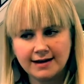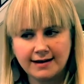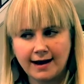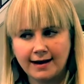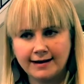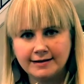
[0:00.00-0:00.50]
and
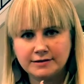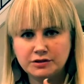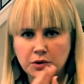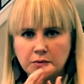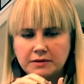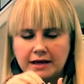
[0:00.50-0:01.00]
I
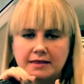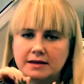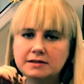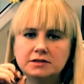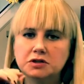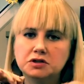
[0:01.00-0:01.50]
don't like
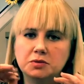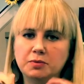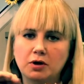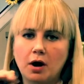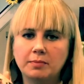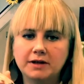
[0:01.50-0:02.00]
things that are
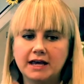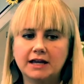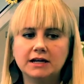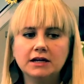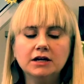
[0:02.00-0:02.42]
super complicated.